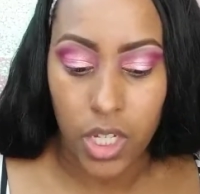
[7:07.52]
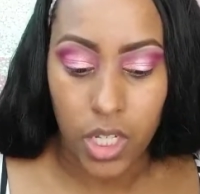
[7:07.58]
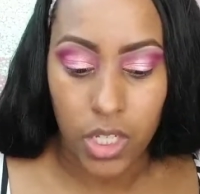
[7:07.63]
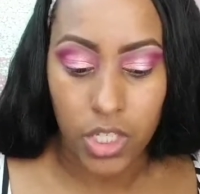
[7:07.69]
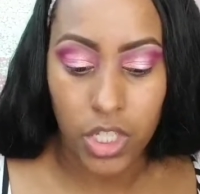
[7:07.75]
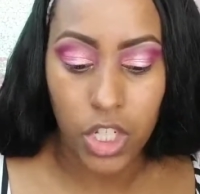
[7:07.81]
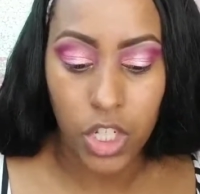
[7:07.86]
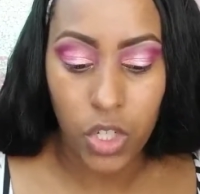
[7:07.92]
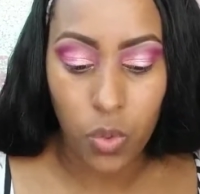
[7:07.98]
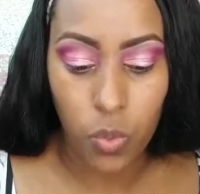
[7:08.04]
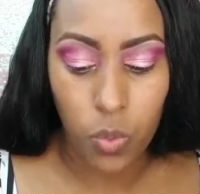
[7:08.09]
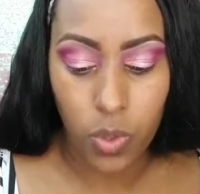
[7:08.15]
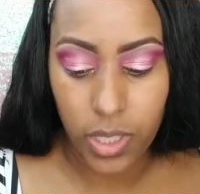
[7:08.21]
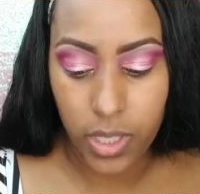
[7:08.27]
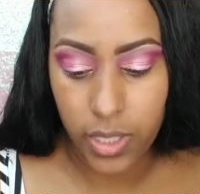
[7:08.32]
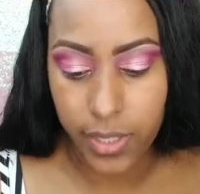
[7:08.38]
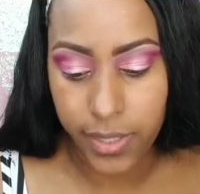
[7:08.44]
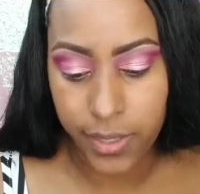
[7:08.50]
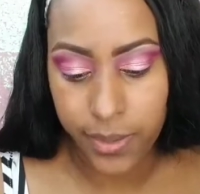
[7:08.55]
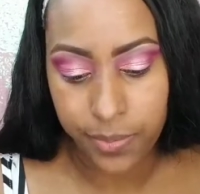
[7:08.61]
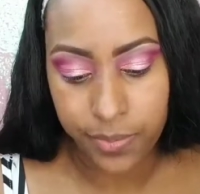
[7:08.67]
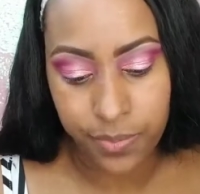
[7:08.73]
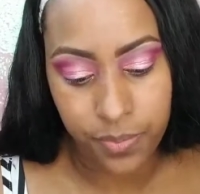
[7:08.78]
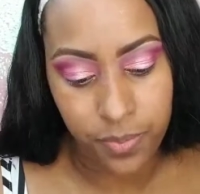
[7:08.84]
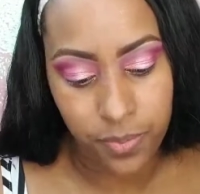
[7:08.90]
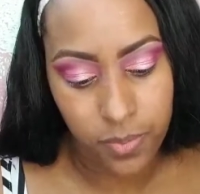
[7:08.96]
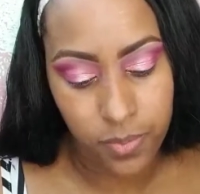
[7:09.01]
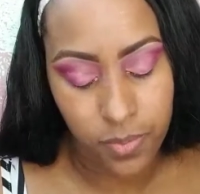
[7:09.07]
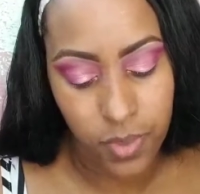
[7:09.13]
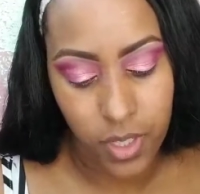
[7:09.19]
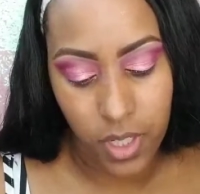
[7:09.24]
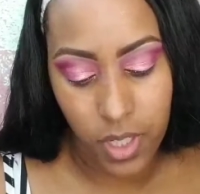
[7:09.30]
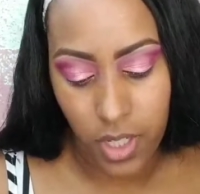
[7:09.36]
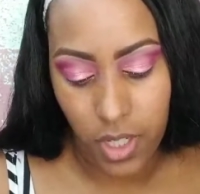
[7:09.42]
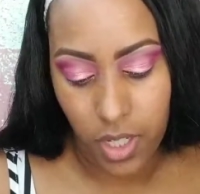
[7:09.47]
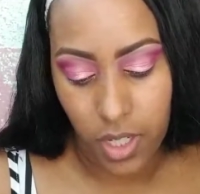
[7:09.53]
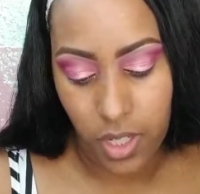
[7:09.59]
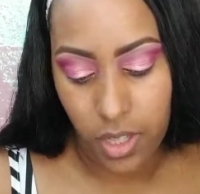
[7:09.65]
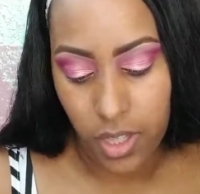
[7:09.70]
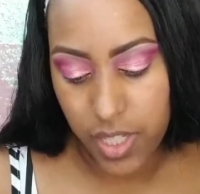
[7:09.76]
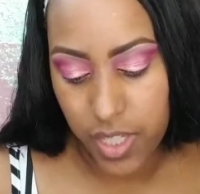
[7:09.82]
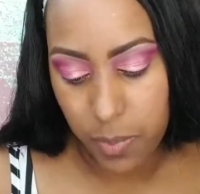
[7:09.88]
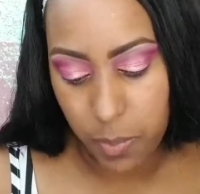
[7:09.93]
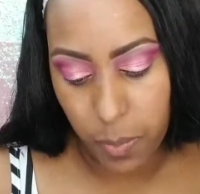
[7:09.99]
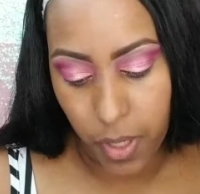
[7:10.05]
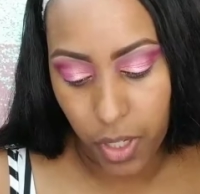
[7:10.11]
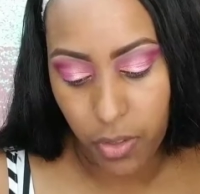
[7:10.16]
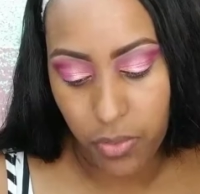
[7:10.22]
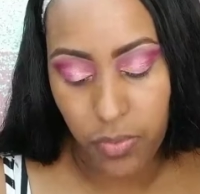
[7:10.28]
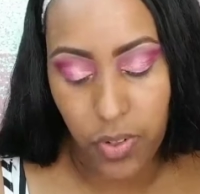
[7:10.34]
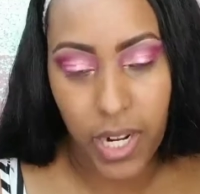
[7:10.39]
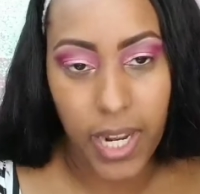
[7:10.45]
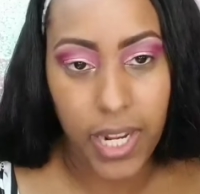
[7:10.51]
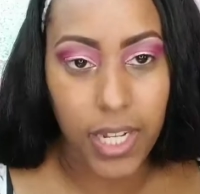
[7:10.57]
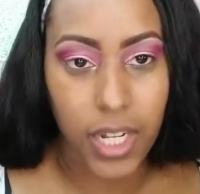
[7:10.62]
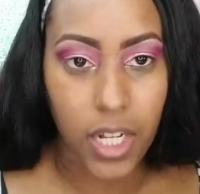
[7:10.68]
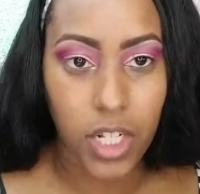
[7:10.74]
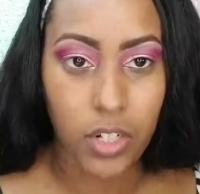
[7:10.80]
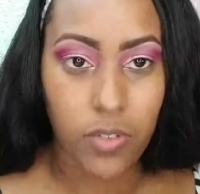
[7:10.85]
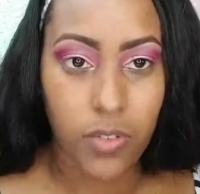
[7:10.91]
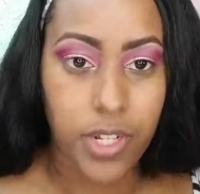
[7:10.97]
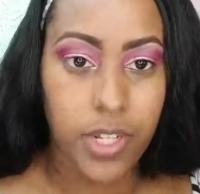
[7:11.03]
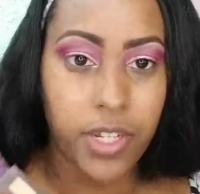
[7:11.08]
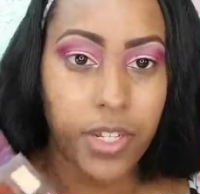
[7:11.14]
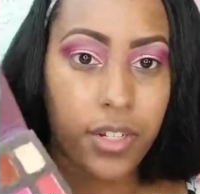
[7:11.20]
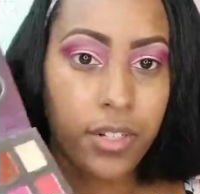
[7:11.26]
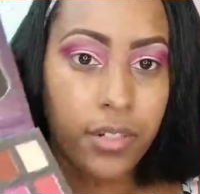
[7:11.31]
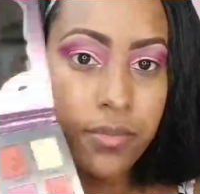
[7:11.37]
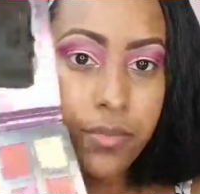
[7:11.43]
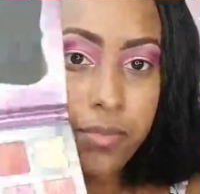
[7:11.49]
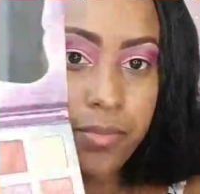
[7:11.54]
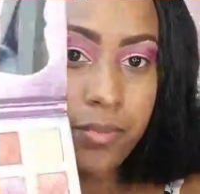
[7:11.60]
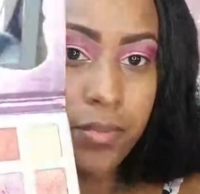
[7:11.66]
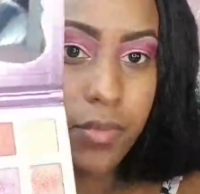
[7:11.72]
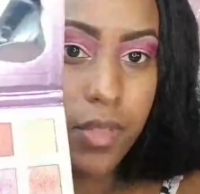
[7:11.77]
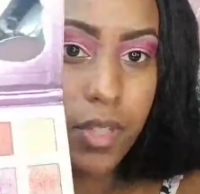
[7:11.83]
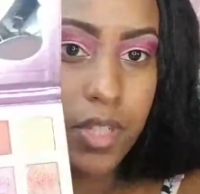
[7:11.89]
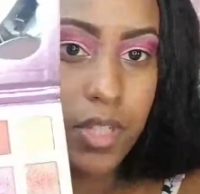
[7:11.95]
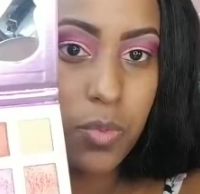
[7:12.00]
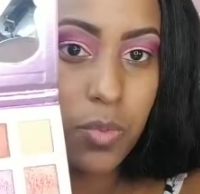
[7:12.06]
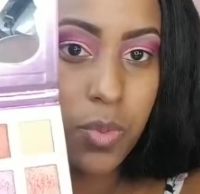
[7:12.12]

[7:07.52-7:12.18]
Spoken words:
So you know what? This butterfly color right here, this